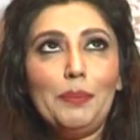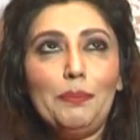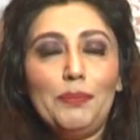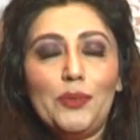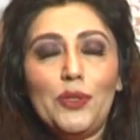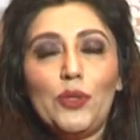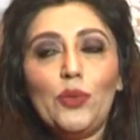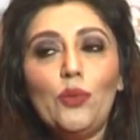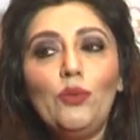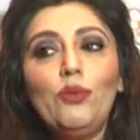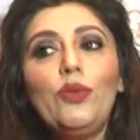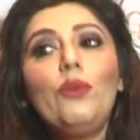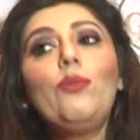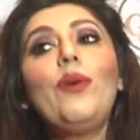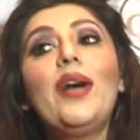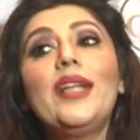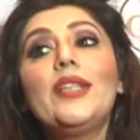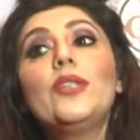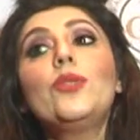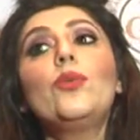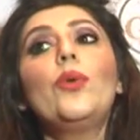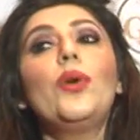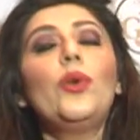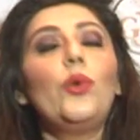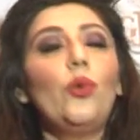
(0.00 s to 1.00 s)
So the
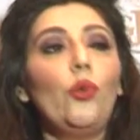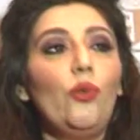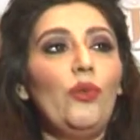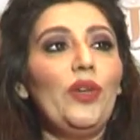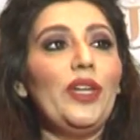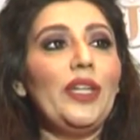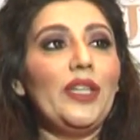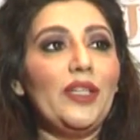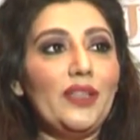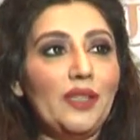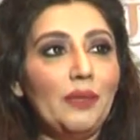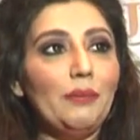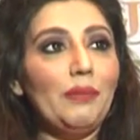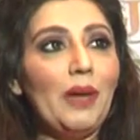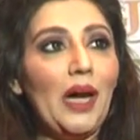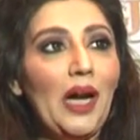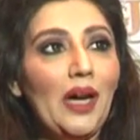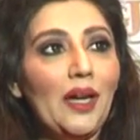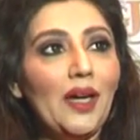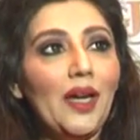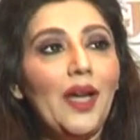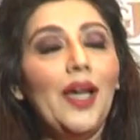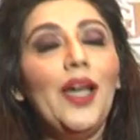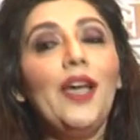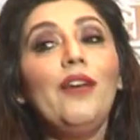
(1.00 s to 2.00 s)
ones who are nowhere near the
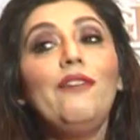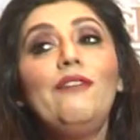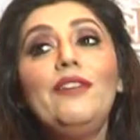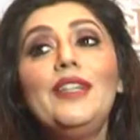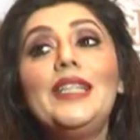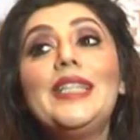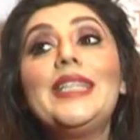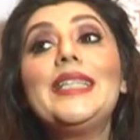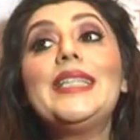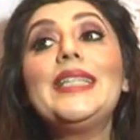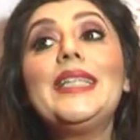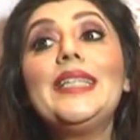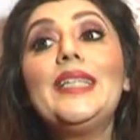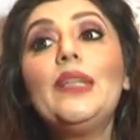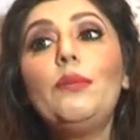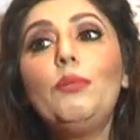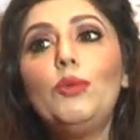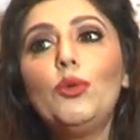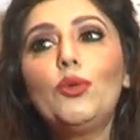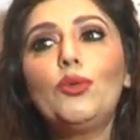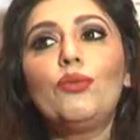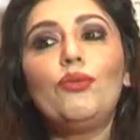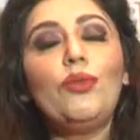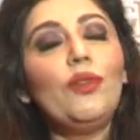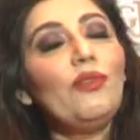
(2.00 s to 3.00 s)
mark will see the
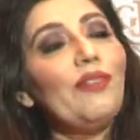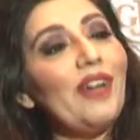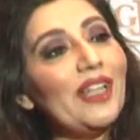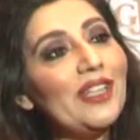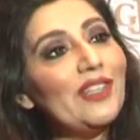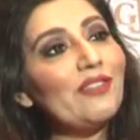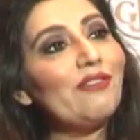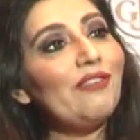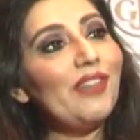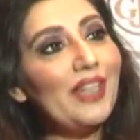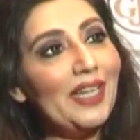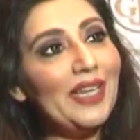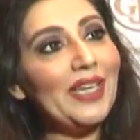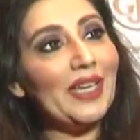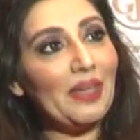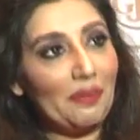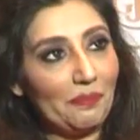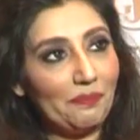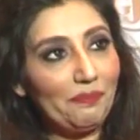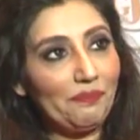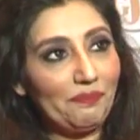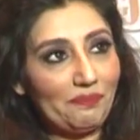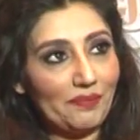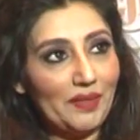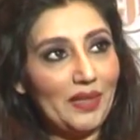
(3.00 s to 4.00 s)
beautiful ones winning.
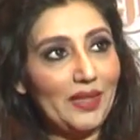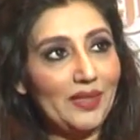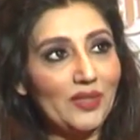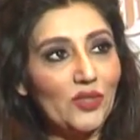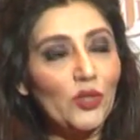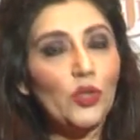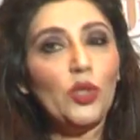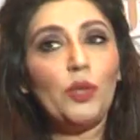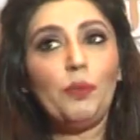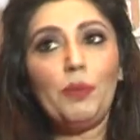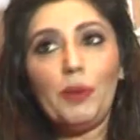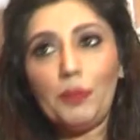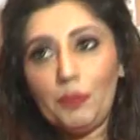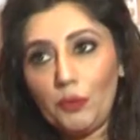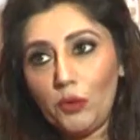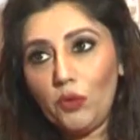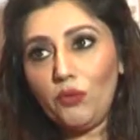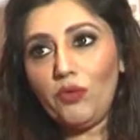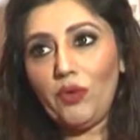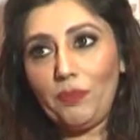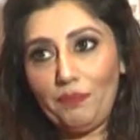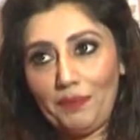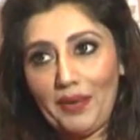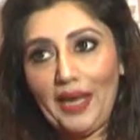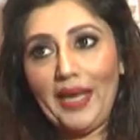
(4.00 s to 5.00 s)
So the people
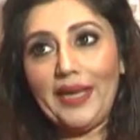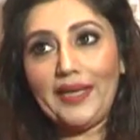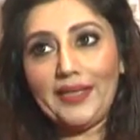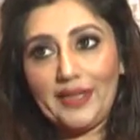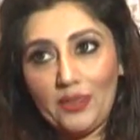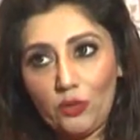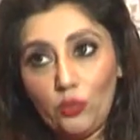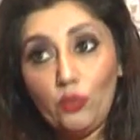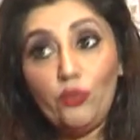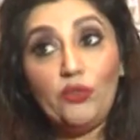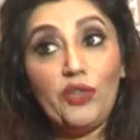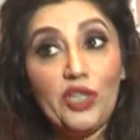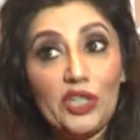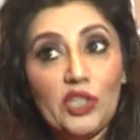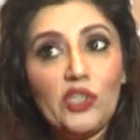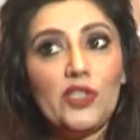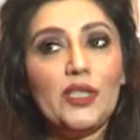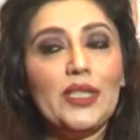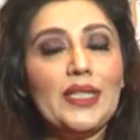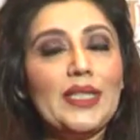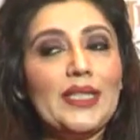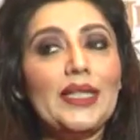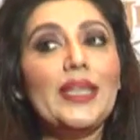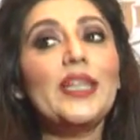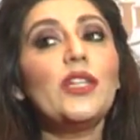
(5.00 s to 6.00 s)
who've applied and who've reached
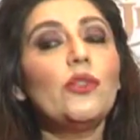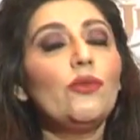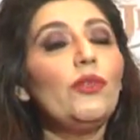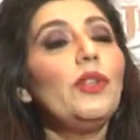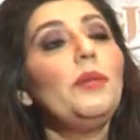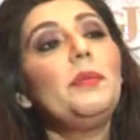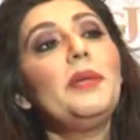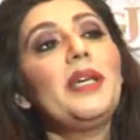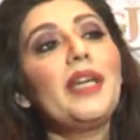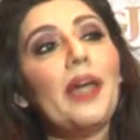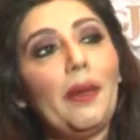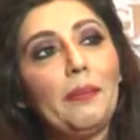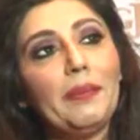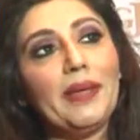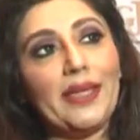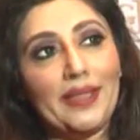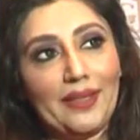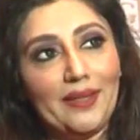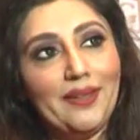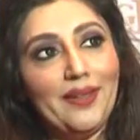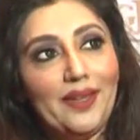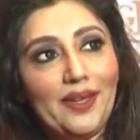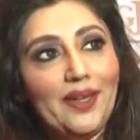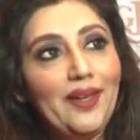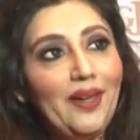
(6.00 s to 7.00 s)
this stage will be coming
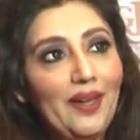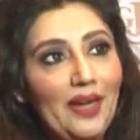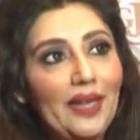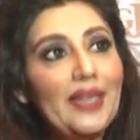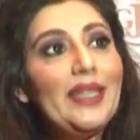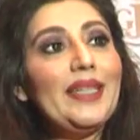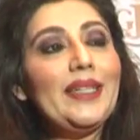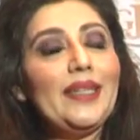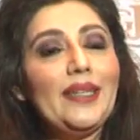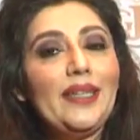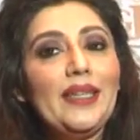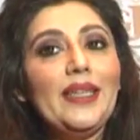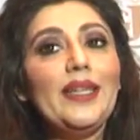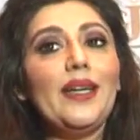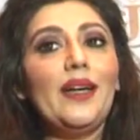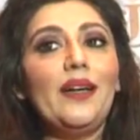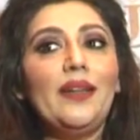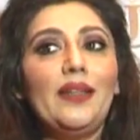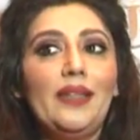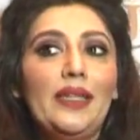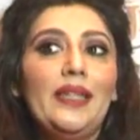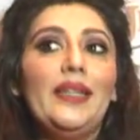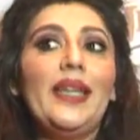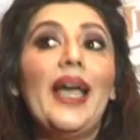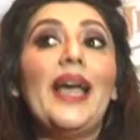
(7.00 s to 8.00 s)
in
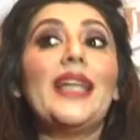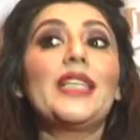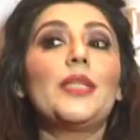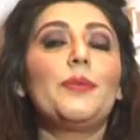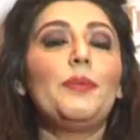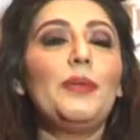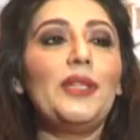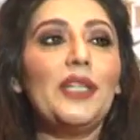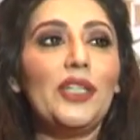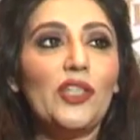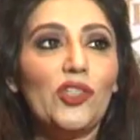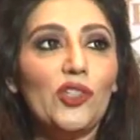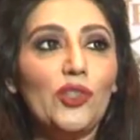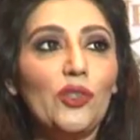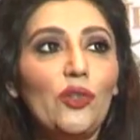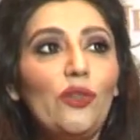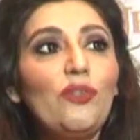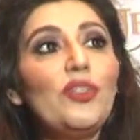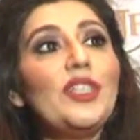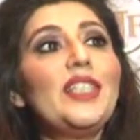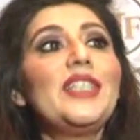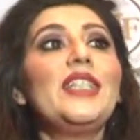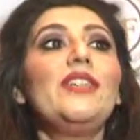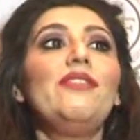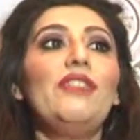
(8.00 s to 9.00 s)
aspiration of
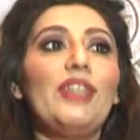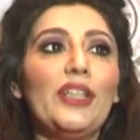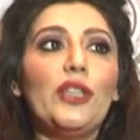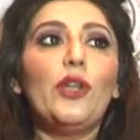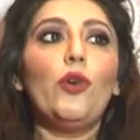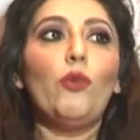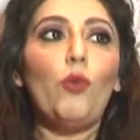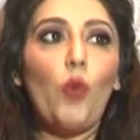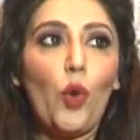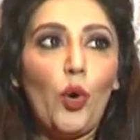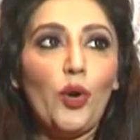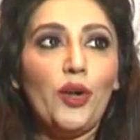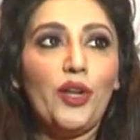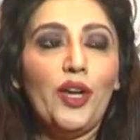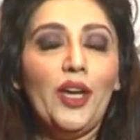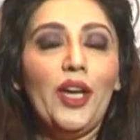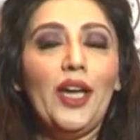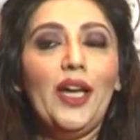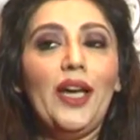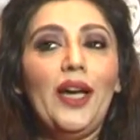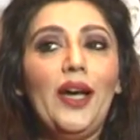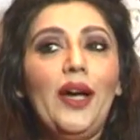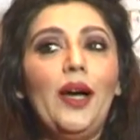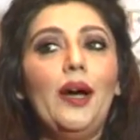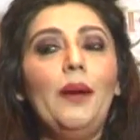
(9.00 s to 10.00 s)
receiving the award.
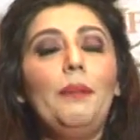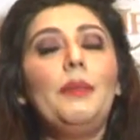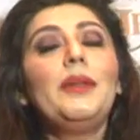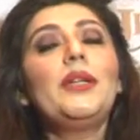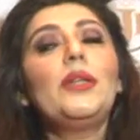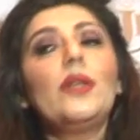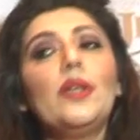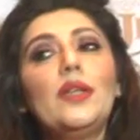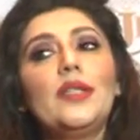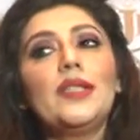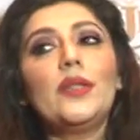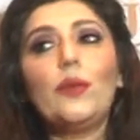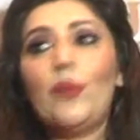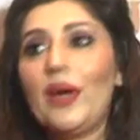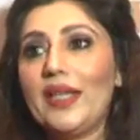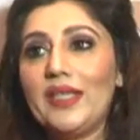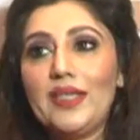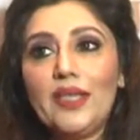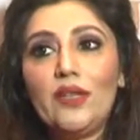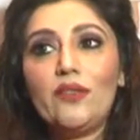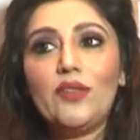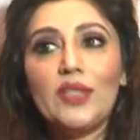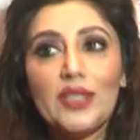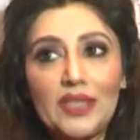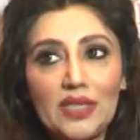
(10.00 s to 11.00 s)
But the ones
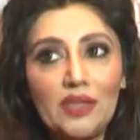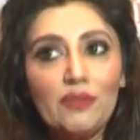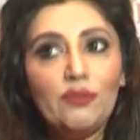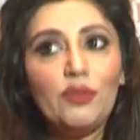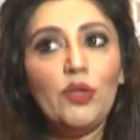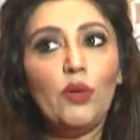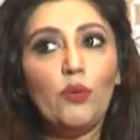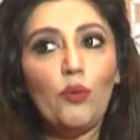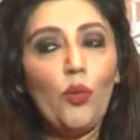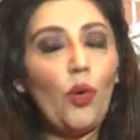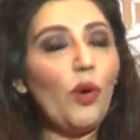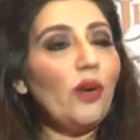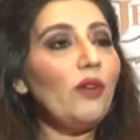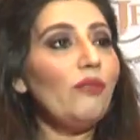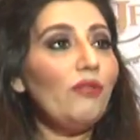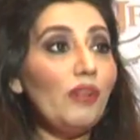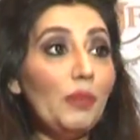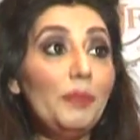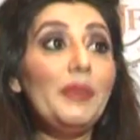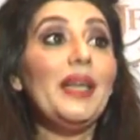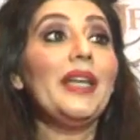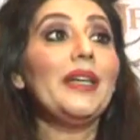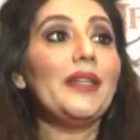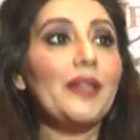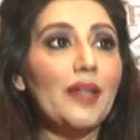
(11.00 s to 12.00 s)
that receive the award will
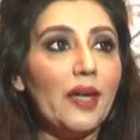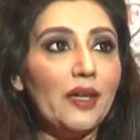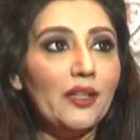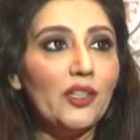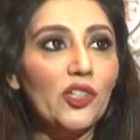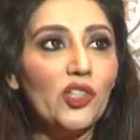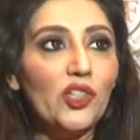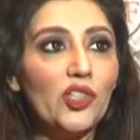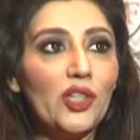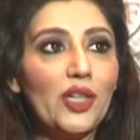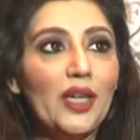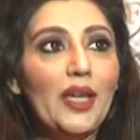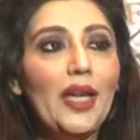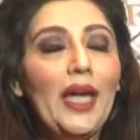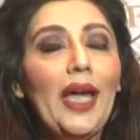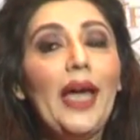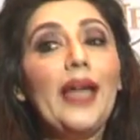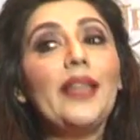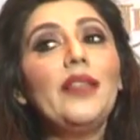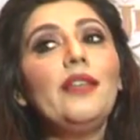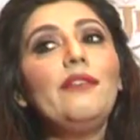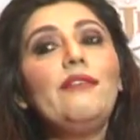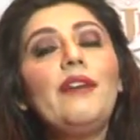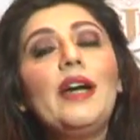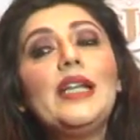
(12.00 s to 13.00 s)
be encouraged,
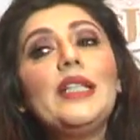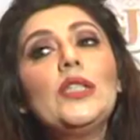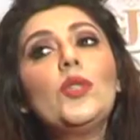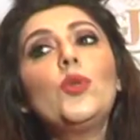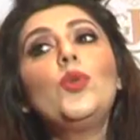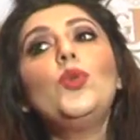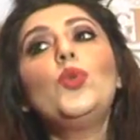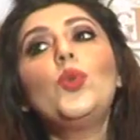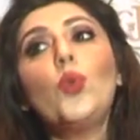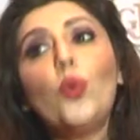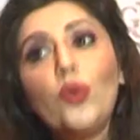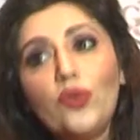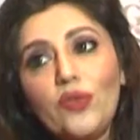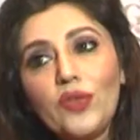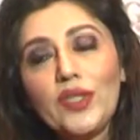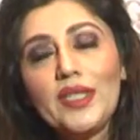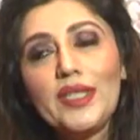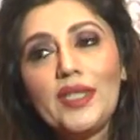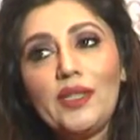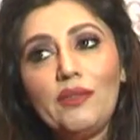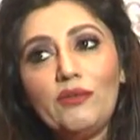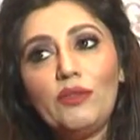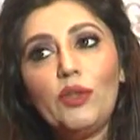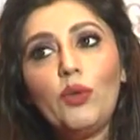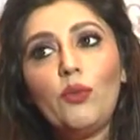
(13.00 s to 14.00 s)
and the ones who don't
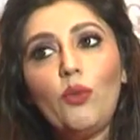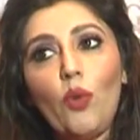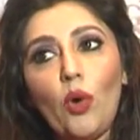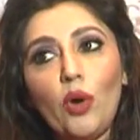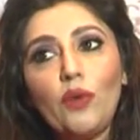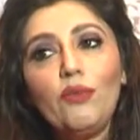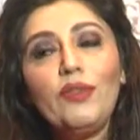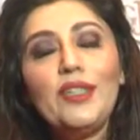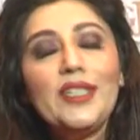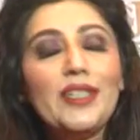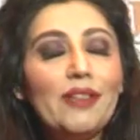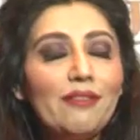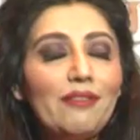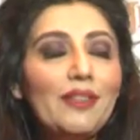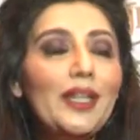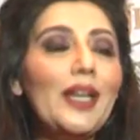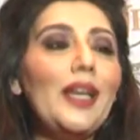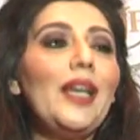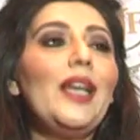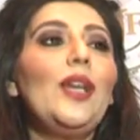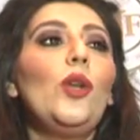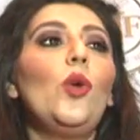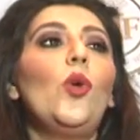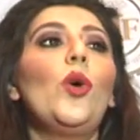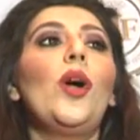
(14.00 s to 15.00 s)
receive the award will
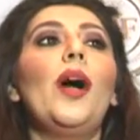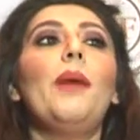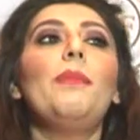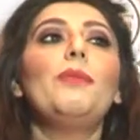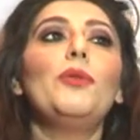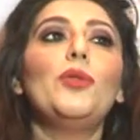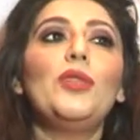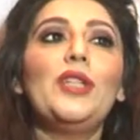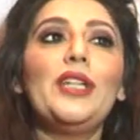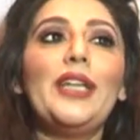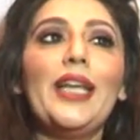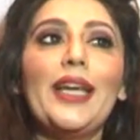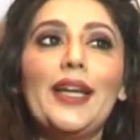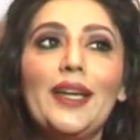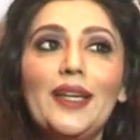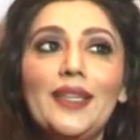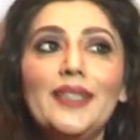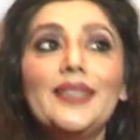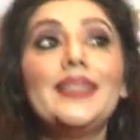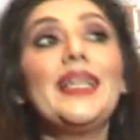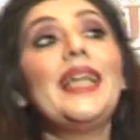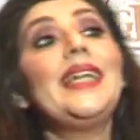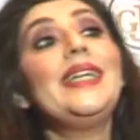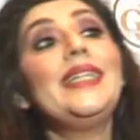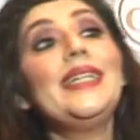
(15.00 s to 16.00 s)
definitely look up to the
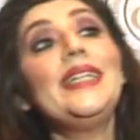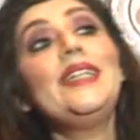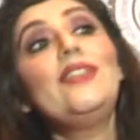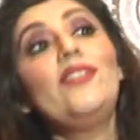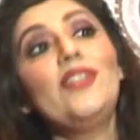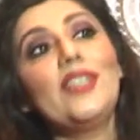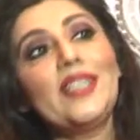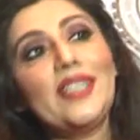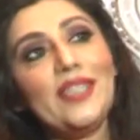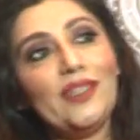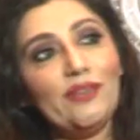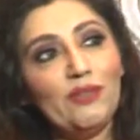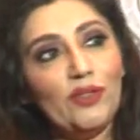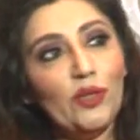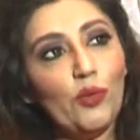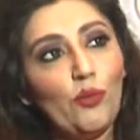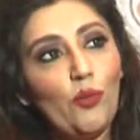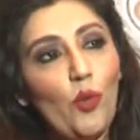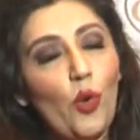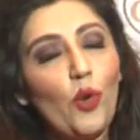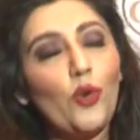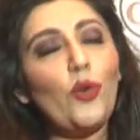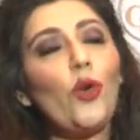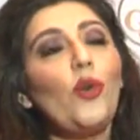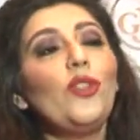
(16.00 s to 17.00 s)
necklace that did receive the
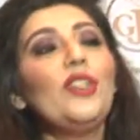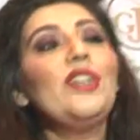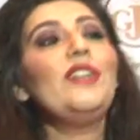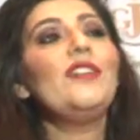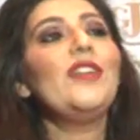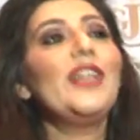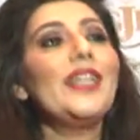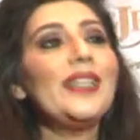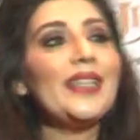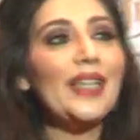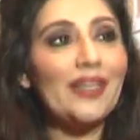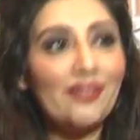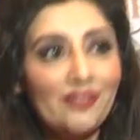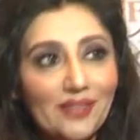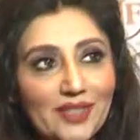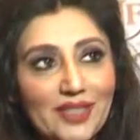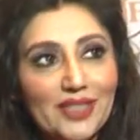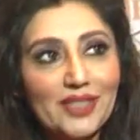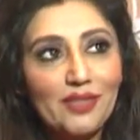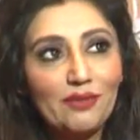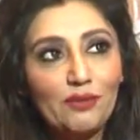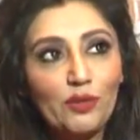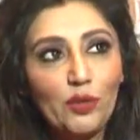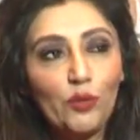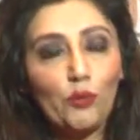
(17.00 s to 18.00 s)
award or the ring that
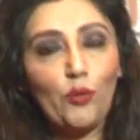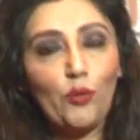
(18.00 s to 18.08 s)
received the